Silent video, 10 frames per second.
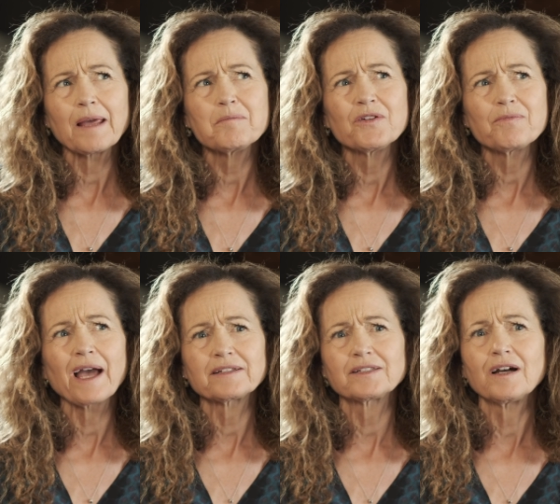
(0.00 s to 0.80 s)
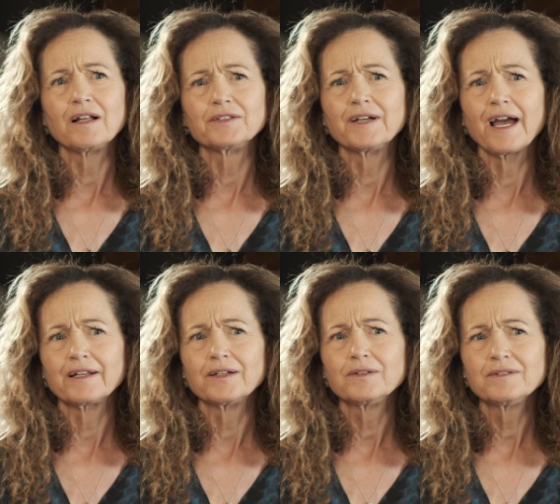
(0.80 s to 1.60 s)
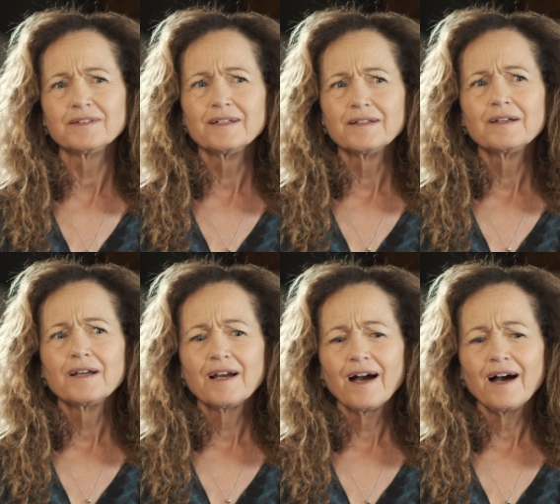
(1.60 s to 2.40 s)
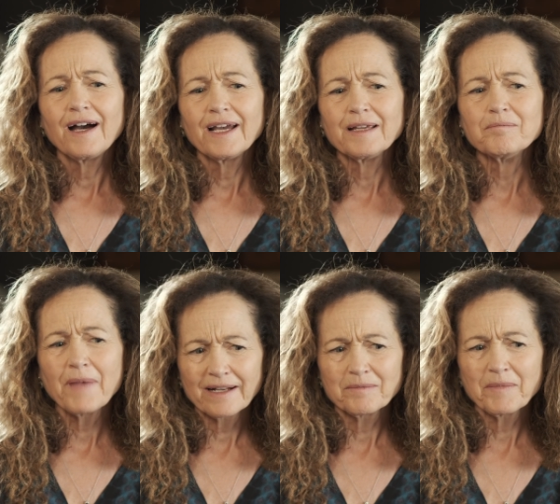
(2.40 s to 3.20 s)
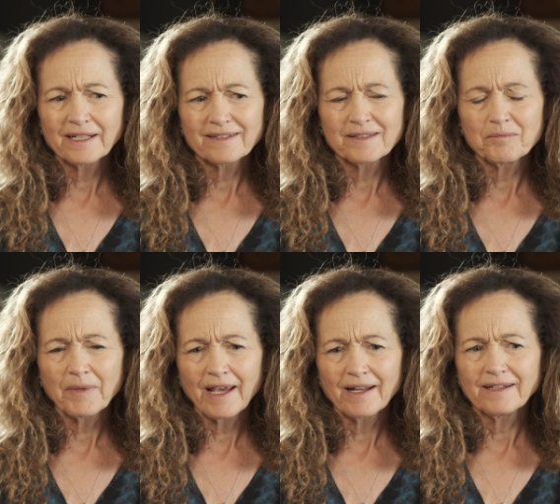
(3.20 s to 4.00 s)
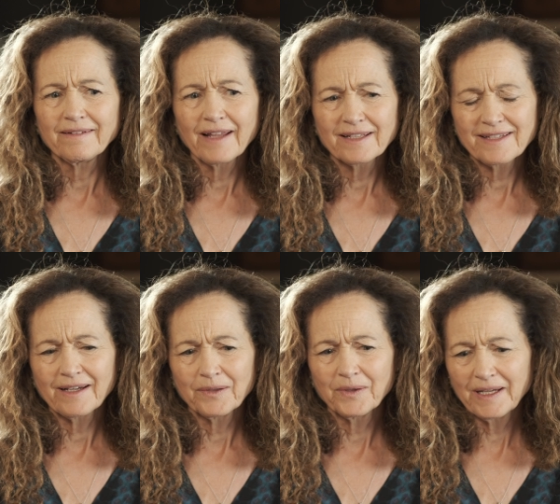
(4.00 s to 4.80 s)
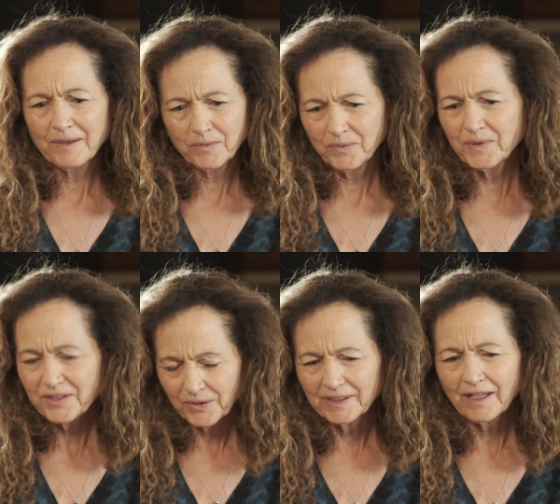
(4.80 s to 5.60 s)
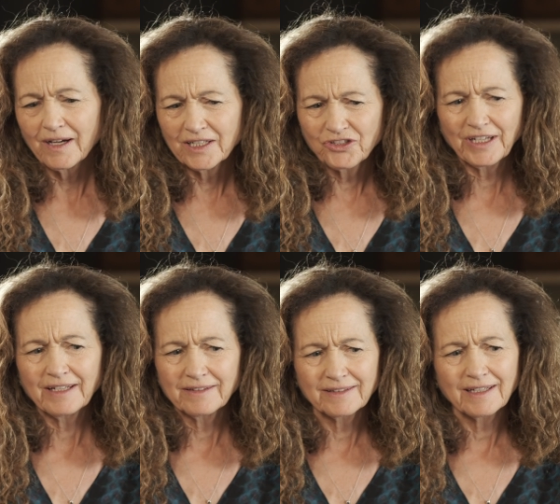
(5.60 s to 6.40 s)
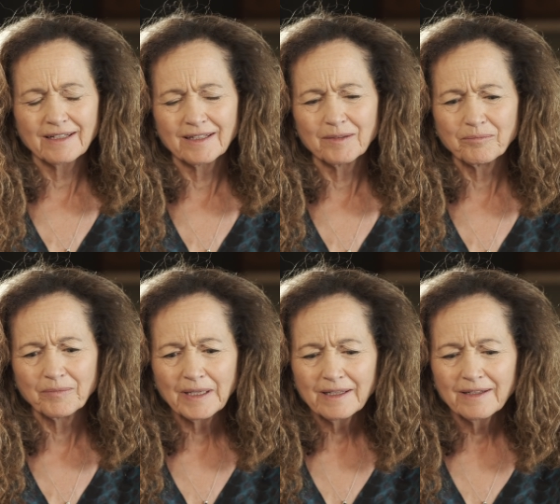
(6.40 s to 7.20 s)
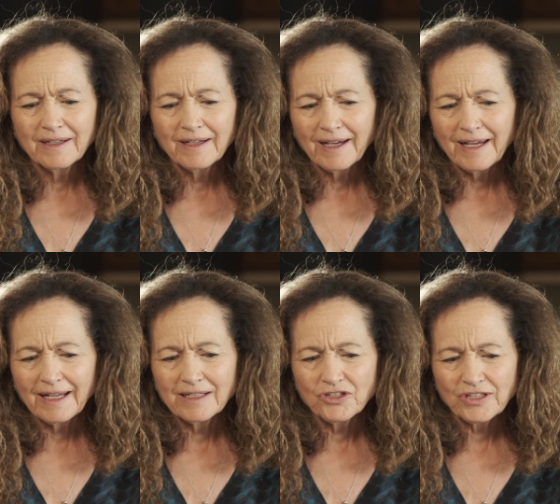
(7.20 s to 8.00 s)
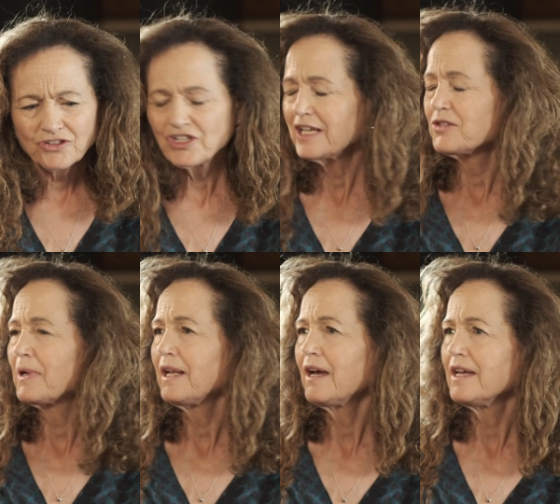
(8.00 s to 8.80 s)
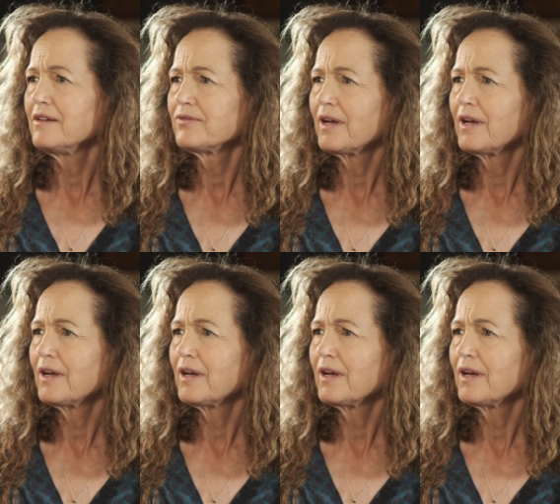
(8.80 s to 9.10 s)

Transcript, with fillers: I moved back to Colorado, I met a medicine man, and that's how I went to a lodge, and um, and it just changed my life.